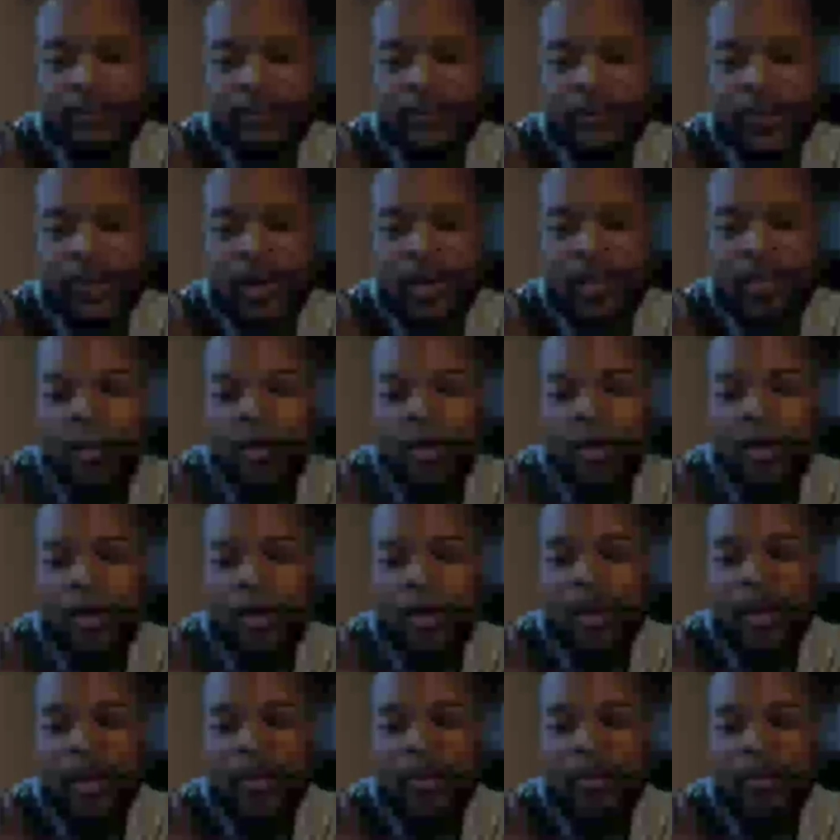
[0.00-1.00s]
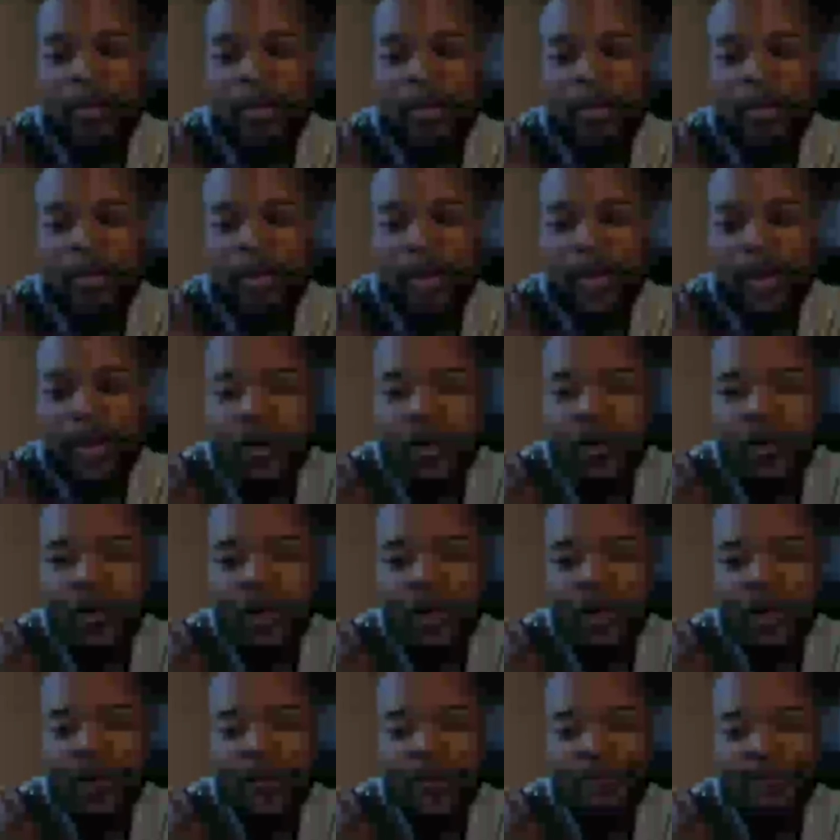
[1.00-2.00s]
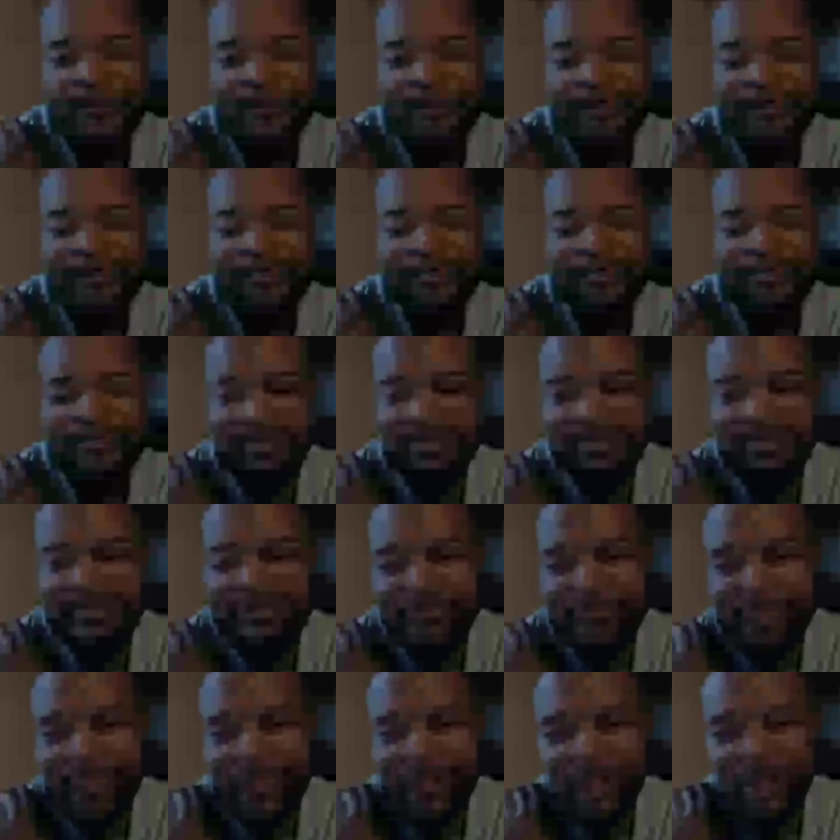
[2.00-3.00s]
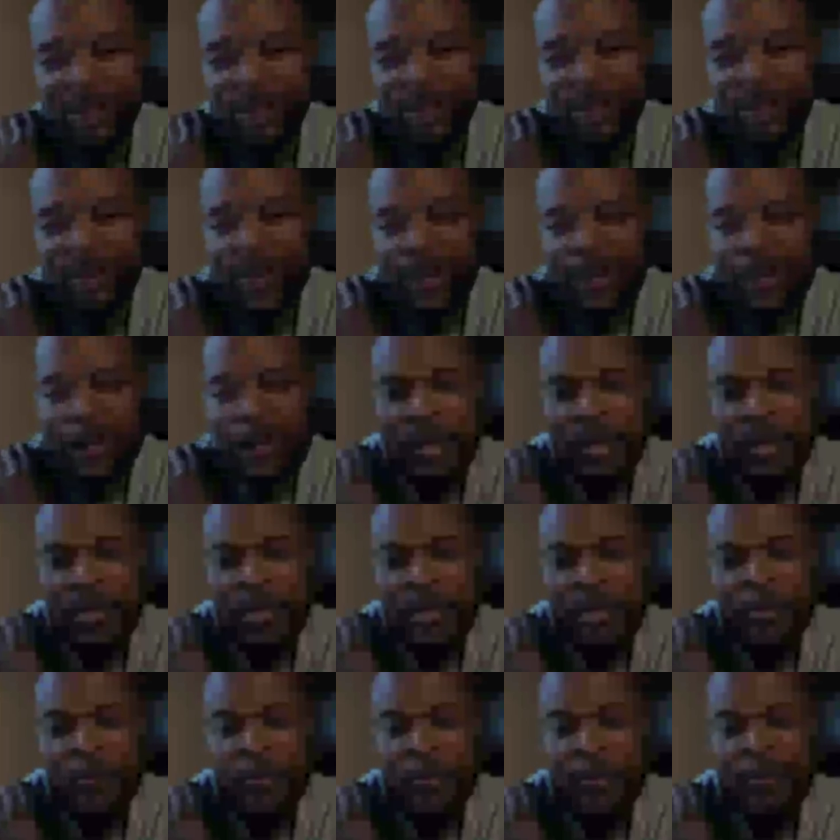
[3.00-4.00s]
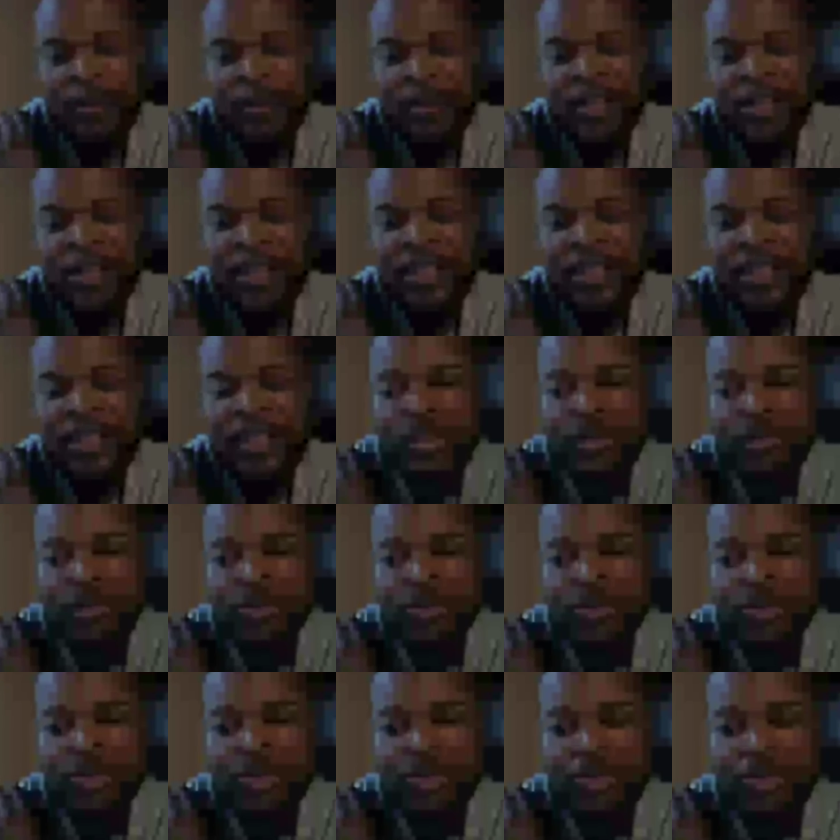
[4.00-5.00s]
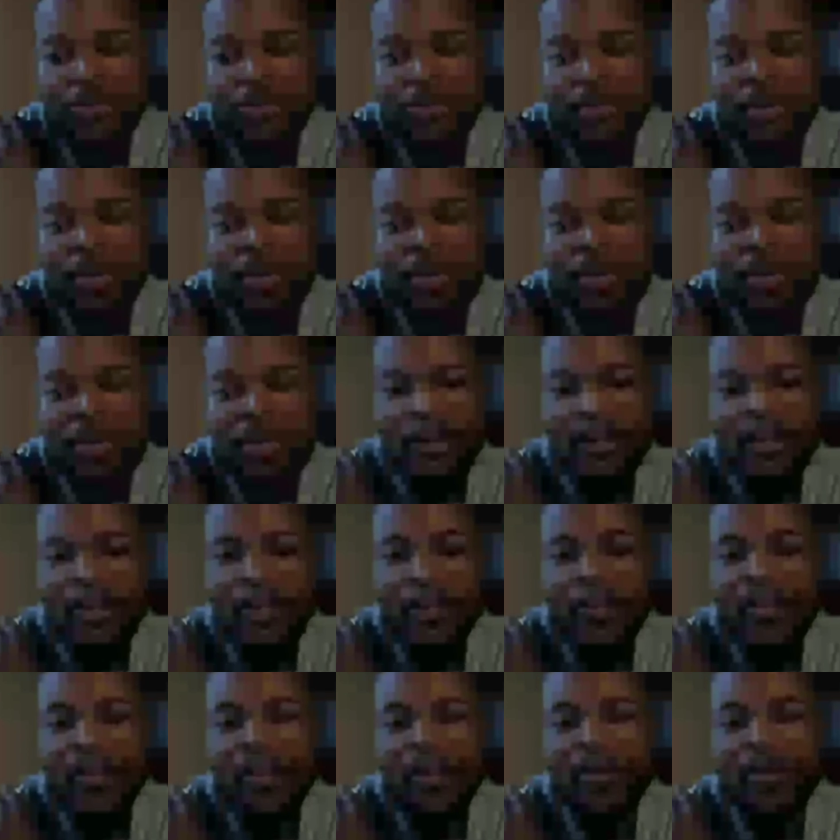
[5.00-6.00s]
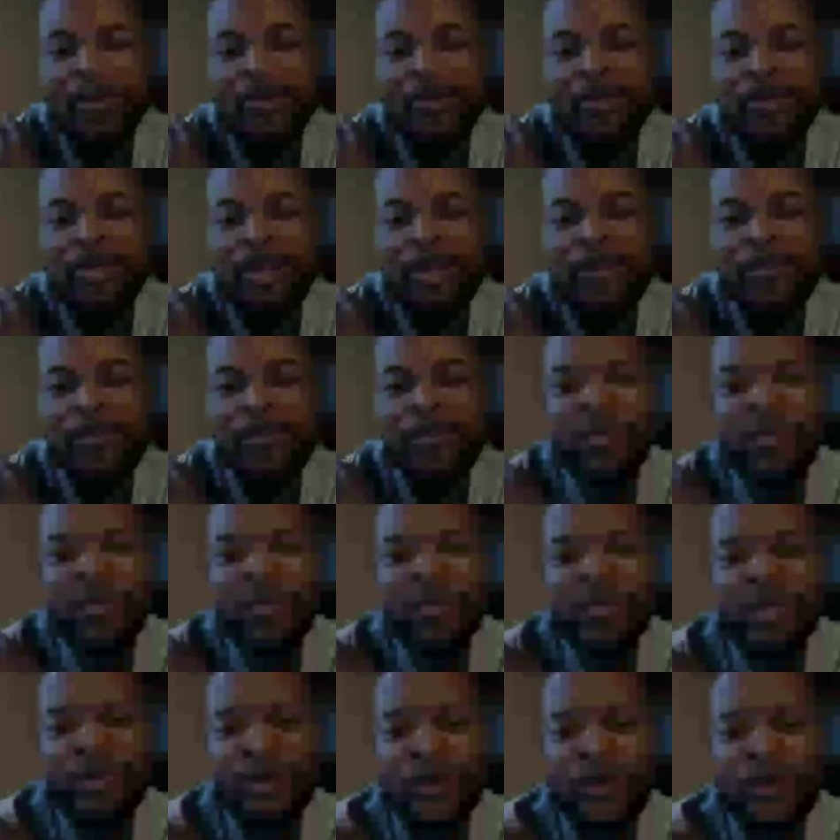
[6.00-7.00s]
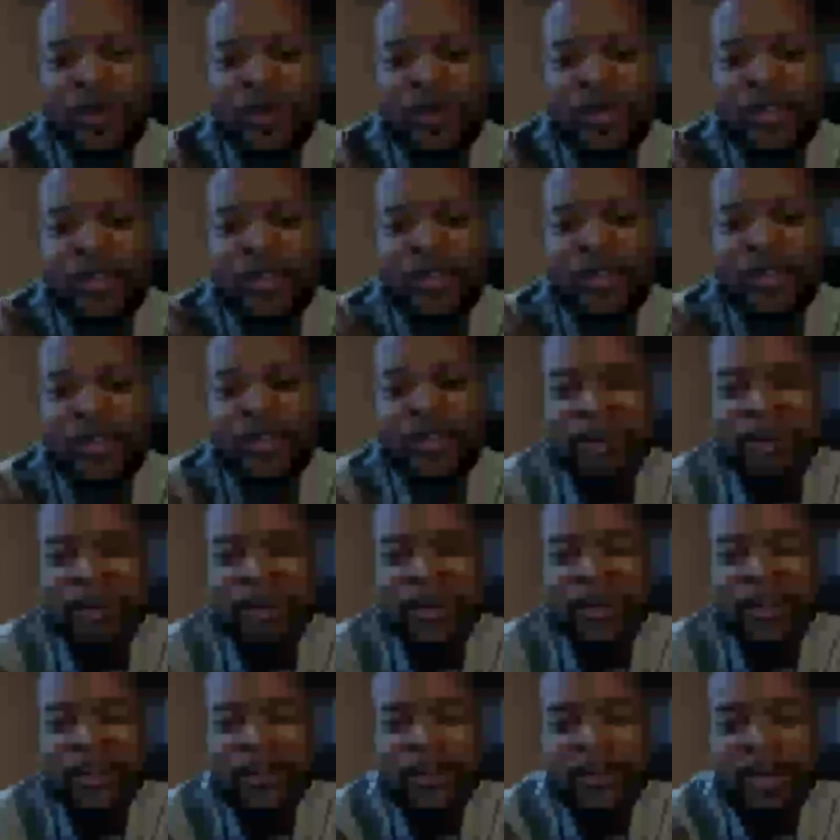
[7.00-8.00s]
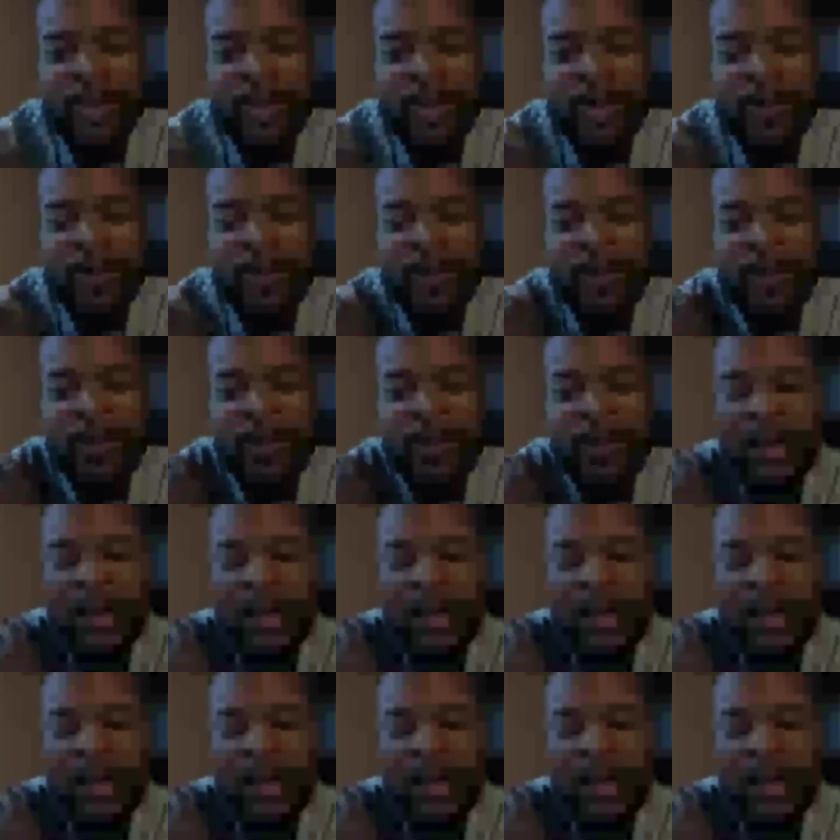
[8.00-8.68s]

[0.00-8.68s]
good morning, Brother Perry. Good morning. He's one of our single gentlemen who have joined us this week. He's kind of a